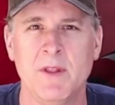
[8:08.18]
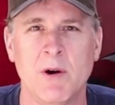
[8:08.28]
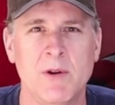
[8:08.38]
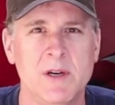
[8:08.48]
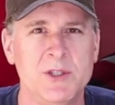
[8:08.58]

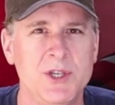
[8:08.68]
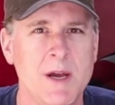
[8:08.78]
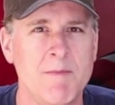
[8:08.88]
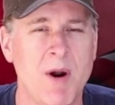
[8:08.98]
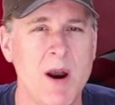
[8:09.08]
though they're a
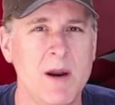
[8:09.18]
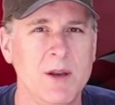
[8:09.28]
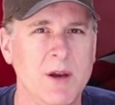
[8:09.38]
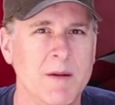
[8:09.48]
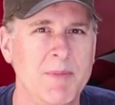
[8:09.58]
GM part,
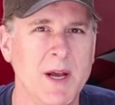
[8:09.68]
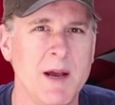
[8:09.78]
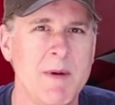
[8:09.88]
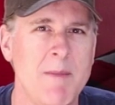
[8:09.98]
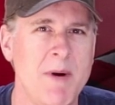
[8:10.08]
you can pick
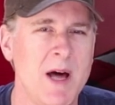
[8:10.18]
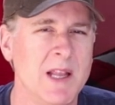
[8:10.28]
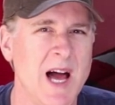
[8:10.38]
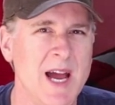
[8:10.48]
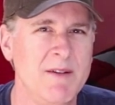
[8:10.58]
them up
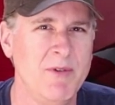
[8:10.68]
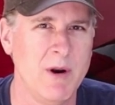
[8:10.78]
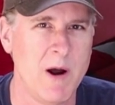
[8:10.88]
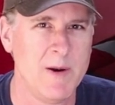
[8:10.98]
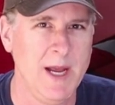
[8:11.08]
online for
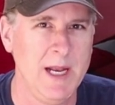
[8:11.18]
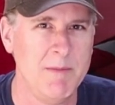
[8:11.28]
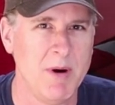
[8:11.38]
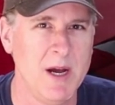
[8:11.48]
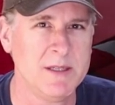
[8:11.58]
around 80
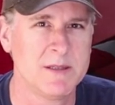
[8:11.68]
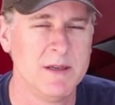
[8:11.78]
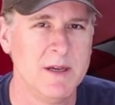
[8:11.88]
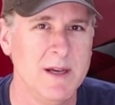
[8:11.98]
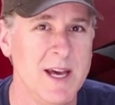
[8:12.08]
bucks.
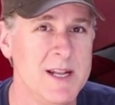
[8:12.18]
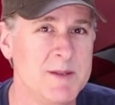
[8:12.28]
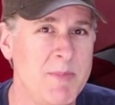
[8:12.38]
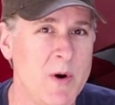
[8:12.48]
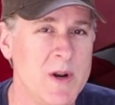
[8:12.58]
And as
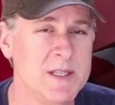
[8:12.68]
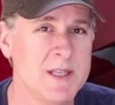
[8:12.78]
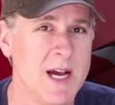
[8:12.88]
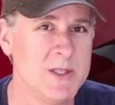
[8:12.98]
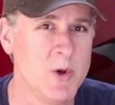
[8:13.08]
a
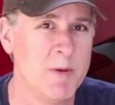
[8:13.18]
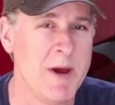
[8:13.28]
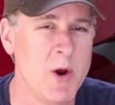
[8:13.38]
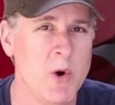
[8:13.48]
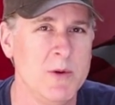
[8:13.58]
bonus, I sold
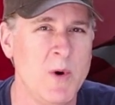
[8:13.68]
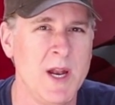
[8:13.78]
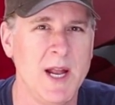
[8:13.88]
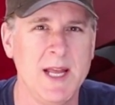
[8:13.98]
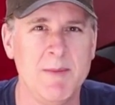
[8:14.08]
my old one
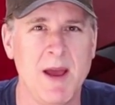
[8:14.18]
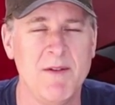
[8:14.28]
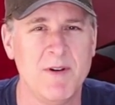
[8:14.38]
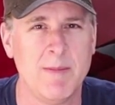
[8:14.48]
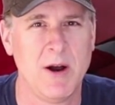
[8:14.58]
on eBay
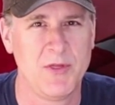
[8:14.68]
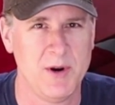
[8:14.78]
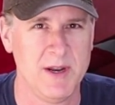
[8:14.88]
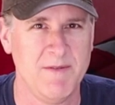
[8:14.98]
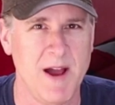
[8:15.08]
for about
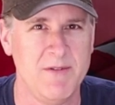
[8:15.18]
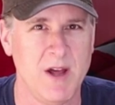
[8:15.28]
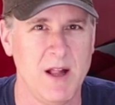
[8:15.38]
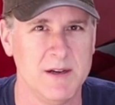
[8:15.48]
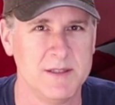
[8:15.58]

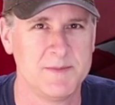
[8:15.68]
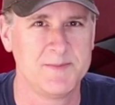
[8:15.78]
$35.